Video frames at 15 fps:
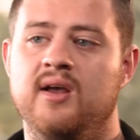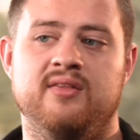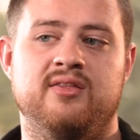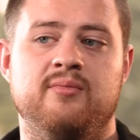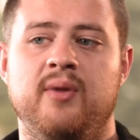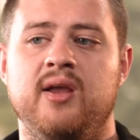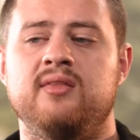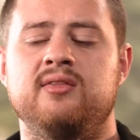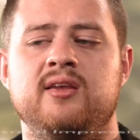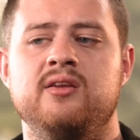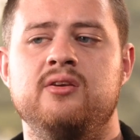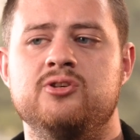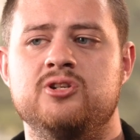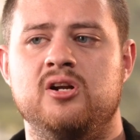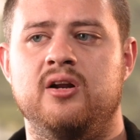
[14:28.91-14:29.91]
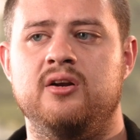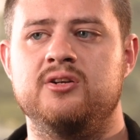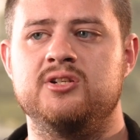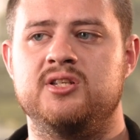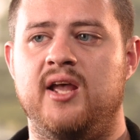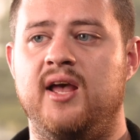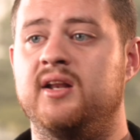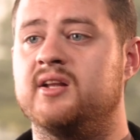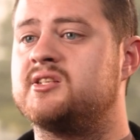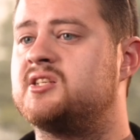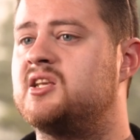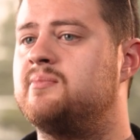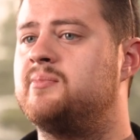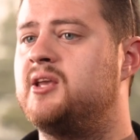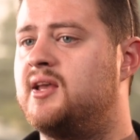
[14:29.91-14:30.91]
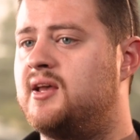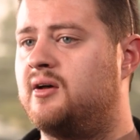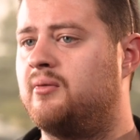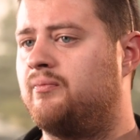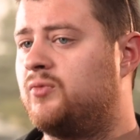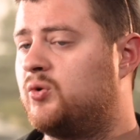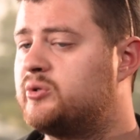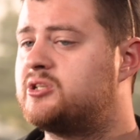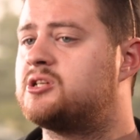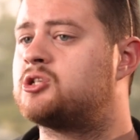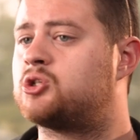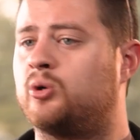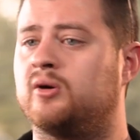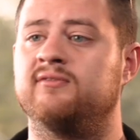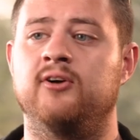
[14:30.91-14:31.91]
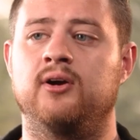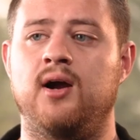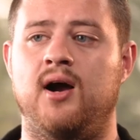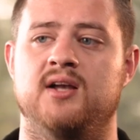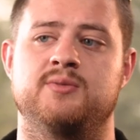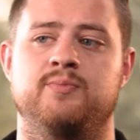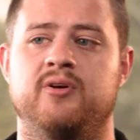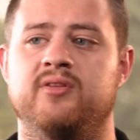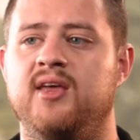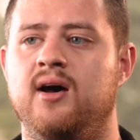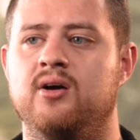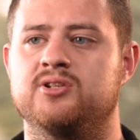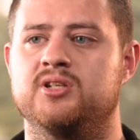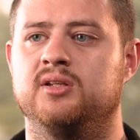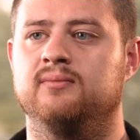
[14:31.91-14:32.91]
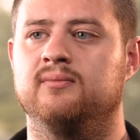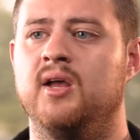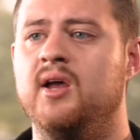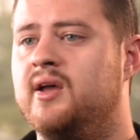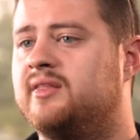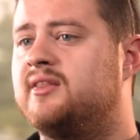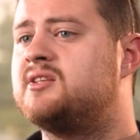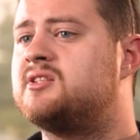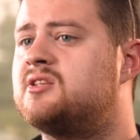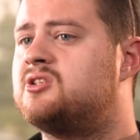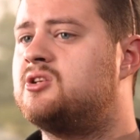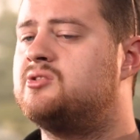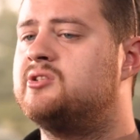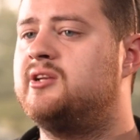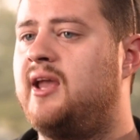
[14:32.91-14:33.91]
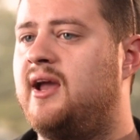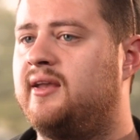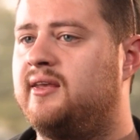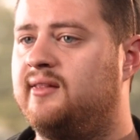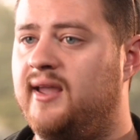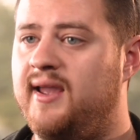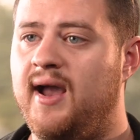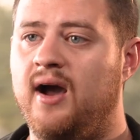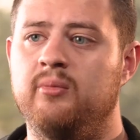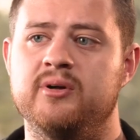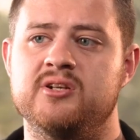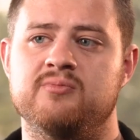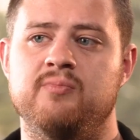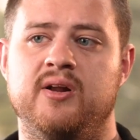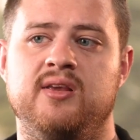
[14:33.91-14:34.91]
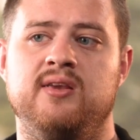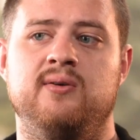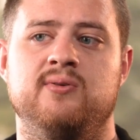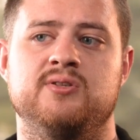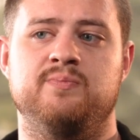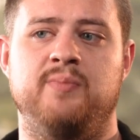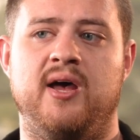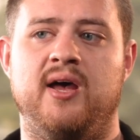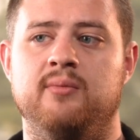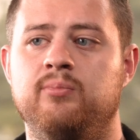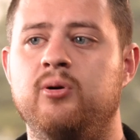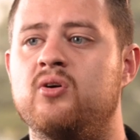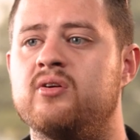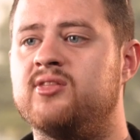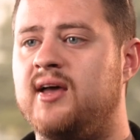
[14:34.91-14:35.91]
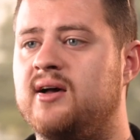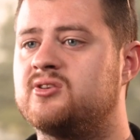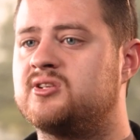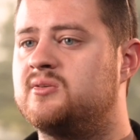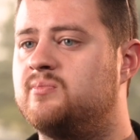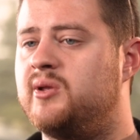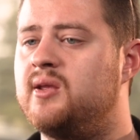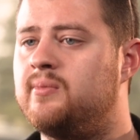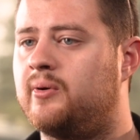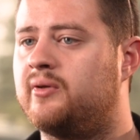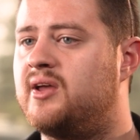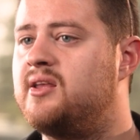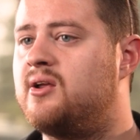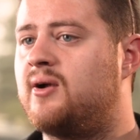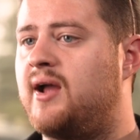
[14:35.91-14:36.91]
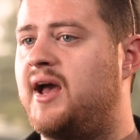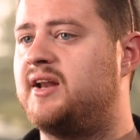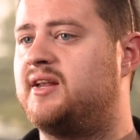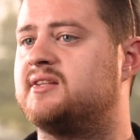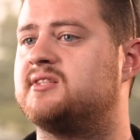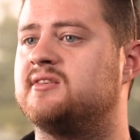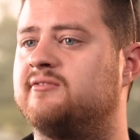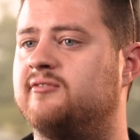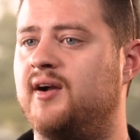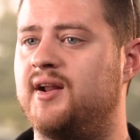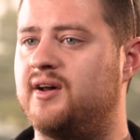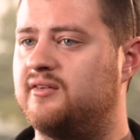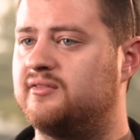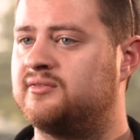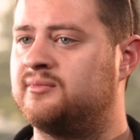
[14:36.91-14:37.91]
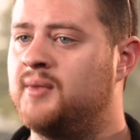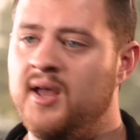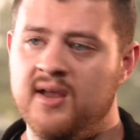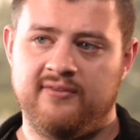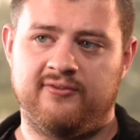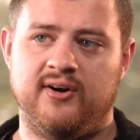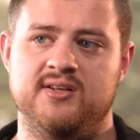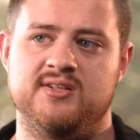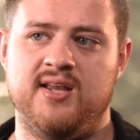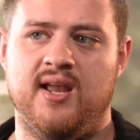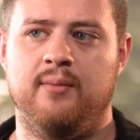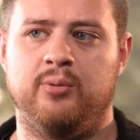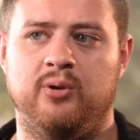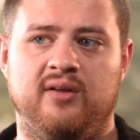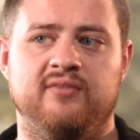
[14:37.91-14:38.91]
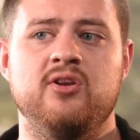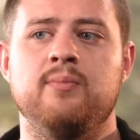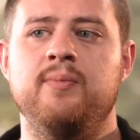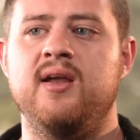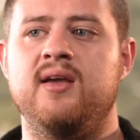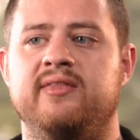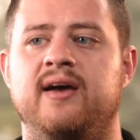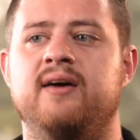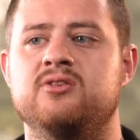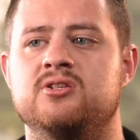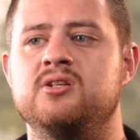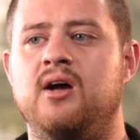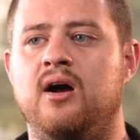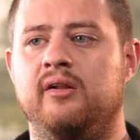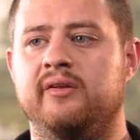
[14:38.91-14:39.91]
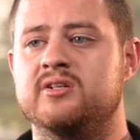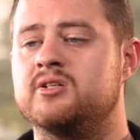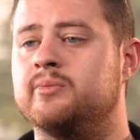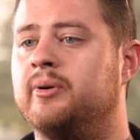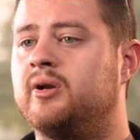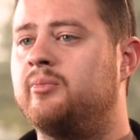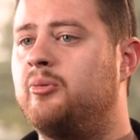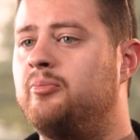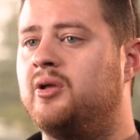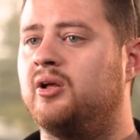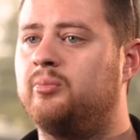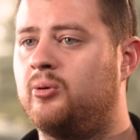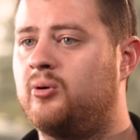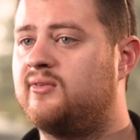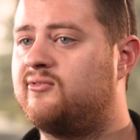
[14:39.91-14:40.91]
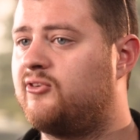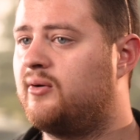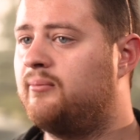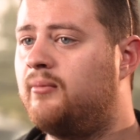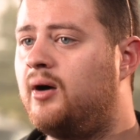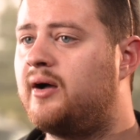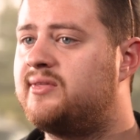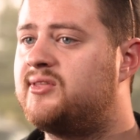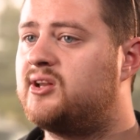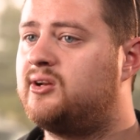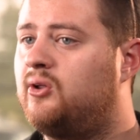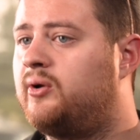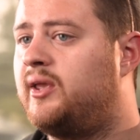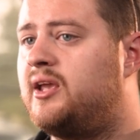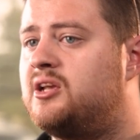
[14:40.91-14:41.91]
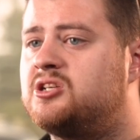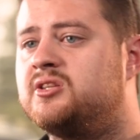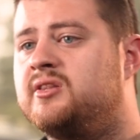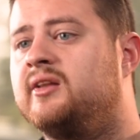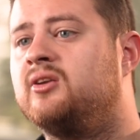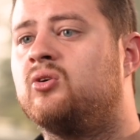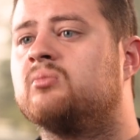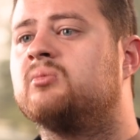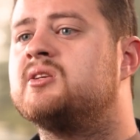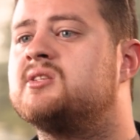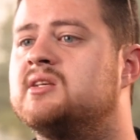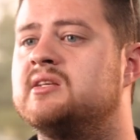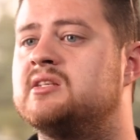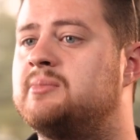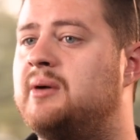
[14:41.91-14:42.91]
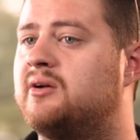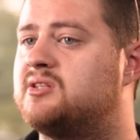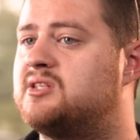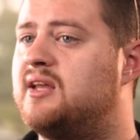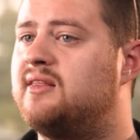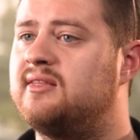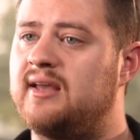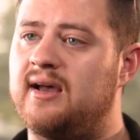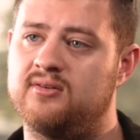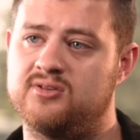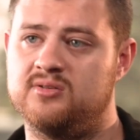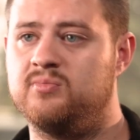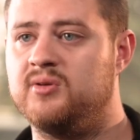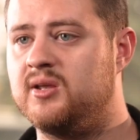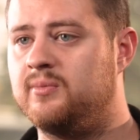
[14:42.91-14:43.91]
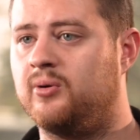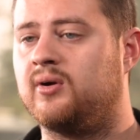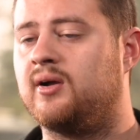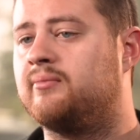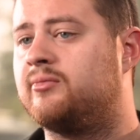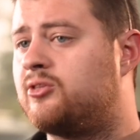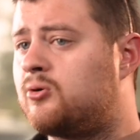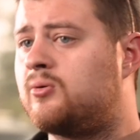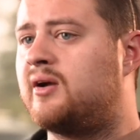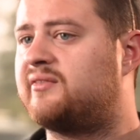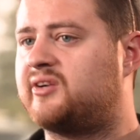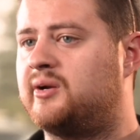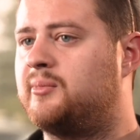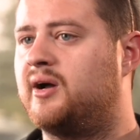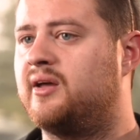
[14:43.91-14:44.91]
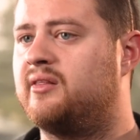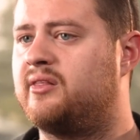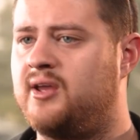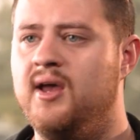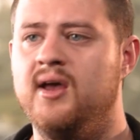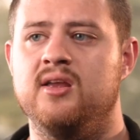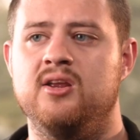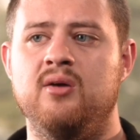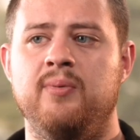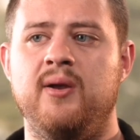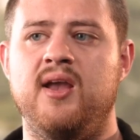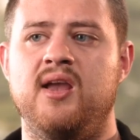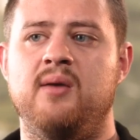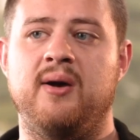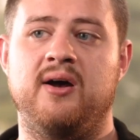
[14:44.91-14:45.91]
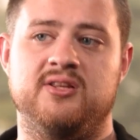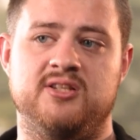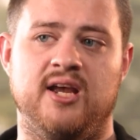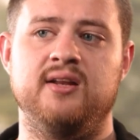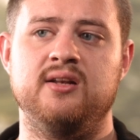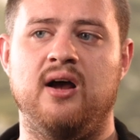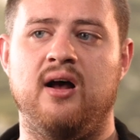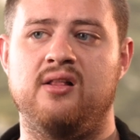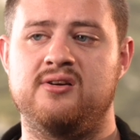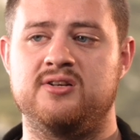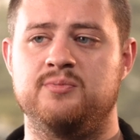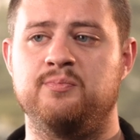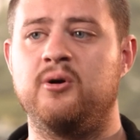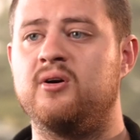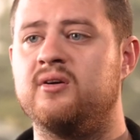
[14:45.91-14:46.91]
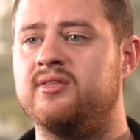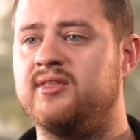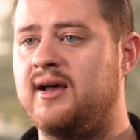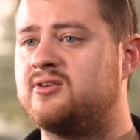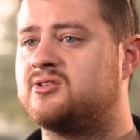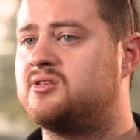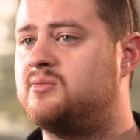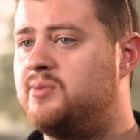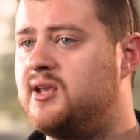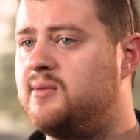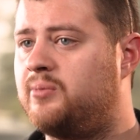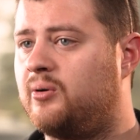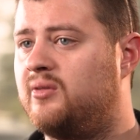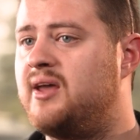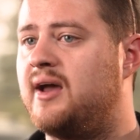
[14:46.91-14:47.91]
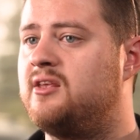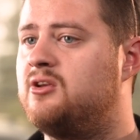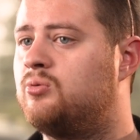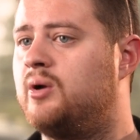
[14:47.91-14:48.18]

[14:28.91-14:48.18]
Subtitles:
The main thing you should understand is CPM, which is short for cost per thousand. This is used to calculate how much money you spend per thousand people that your ad gets in front of. For example, if you pay $1,000 to put up a billboard for a month in a location that normally sees about 10,000 people come through every month, you're paying about $10 per 1,000 people that you